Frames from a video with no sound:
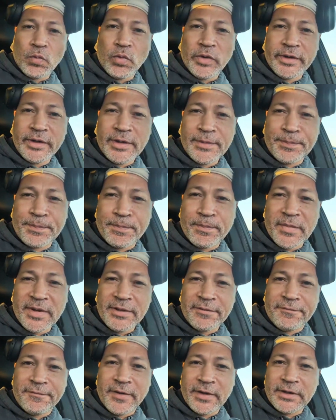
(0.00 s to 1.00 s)
What up,
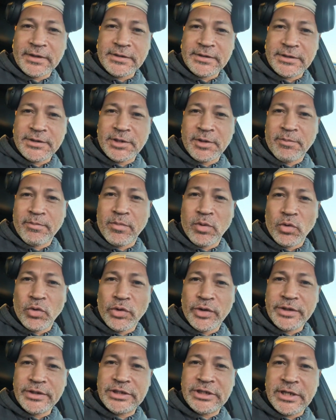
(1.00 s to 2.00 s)
motherfuckers? It's your
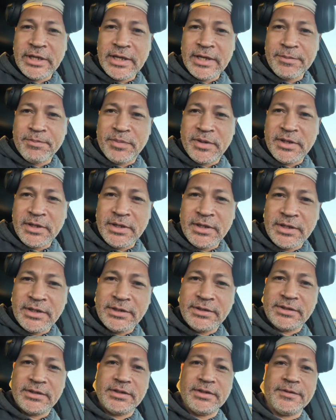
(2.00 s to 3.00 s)
boy
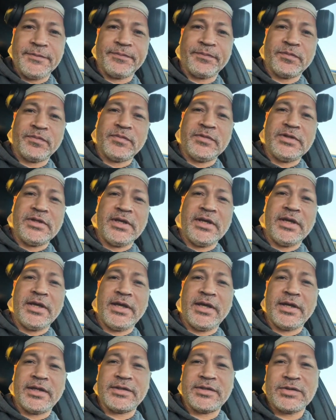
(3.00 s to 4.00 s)
JPeeay.
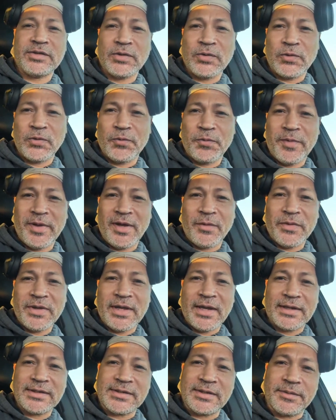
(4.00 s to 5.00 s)
Yeah, so man, we
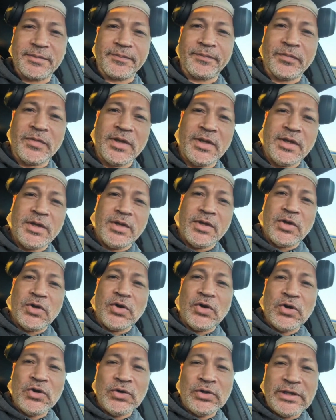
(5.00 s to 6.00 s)
got some
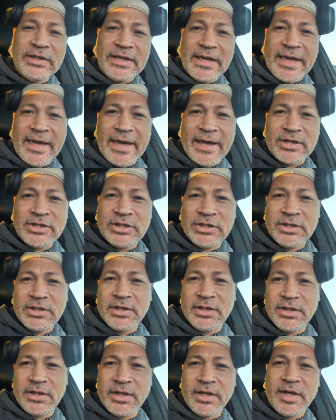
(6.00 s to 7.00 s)
early action
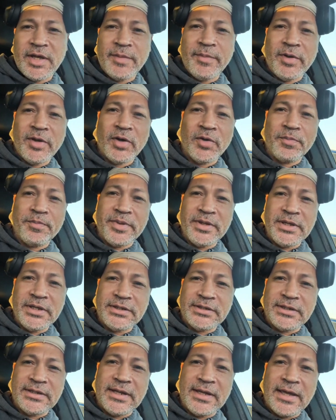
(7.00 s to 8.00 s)
in the M L B
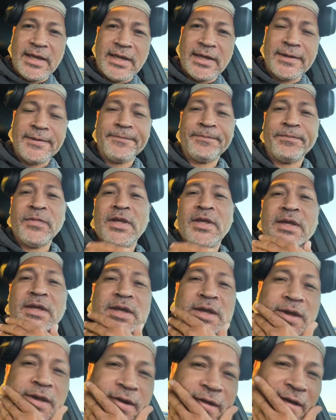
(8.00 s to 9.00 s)
today,
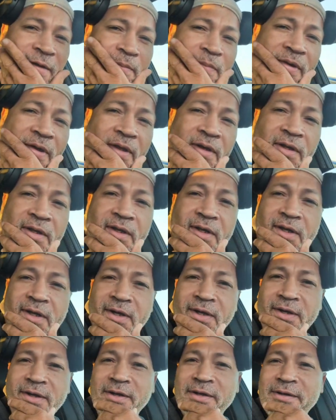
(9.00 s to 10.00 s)
and I've been
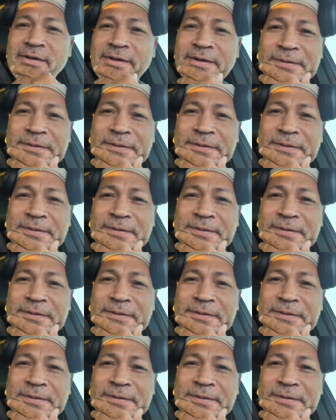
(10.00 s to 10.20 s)
uh